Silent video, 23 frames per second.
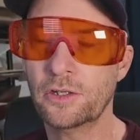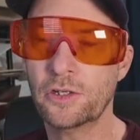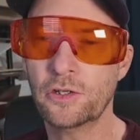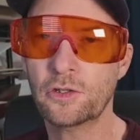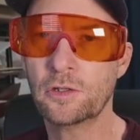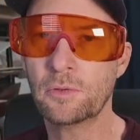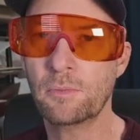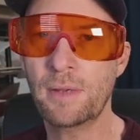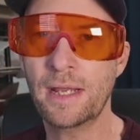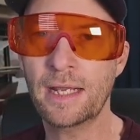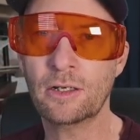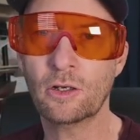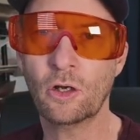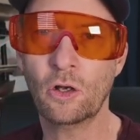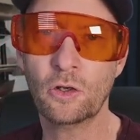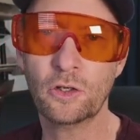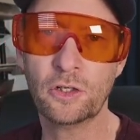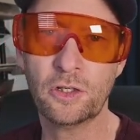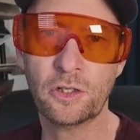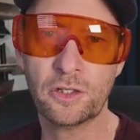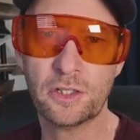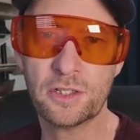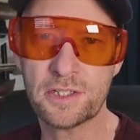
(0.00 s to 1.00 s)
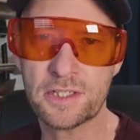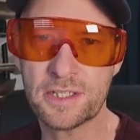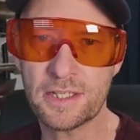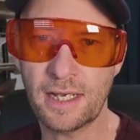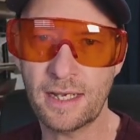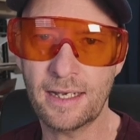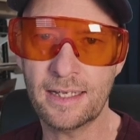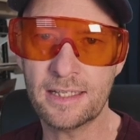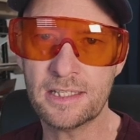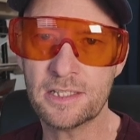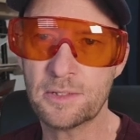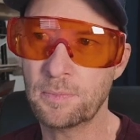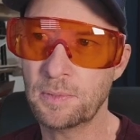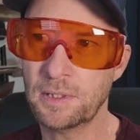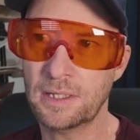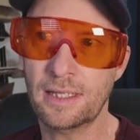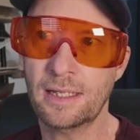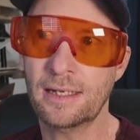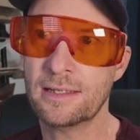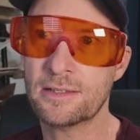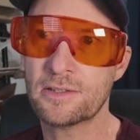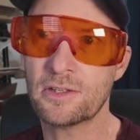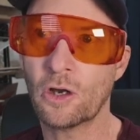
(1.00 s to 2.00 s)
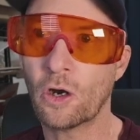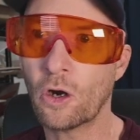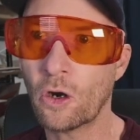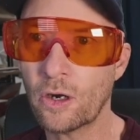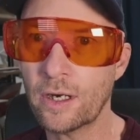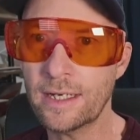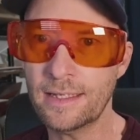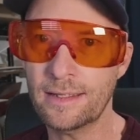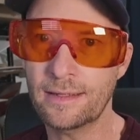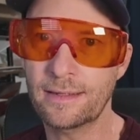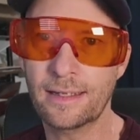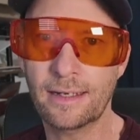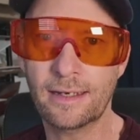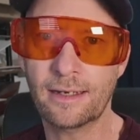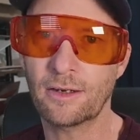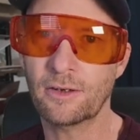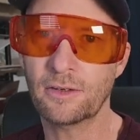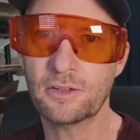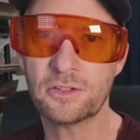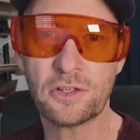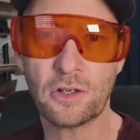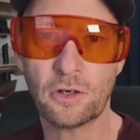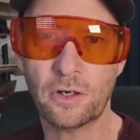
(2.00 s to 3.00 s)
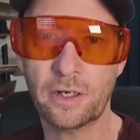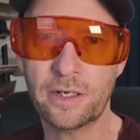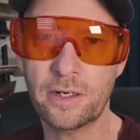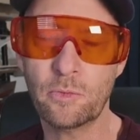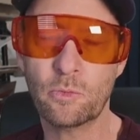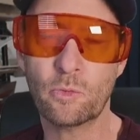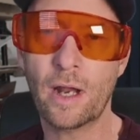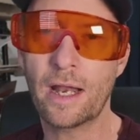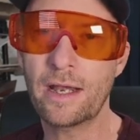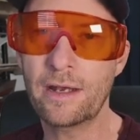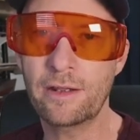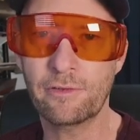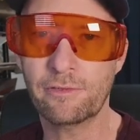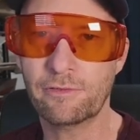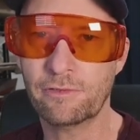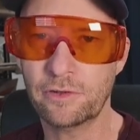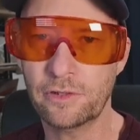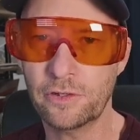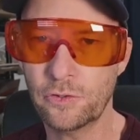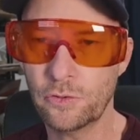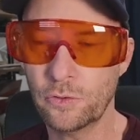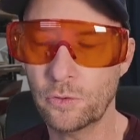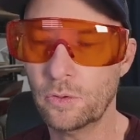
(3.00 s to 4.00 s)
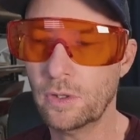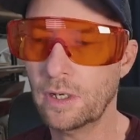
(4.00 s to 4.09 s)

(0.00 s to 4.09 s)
you can make all your designs, but then it's already there. It's already ready for you.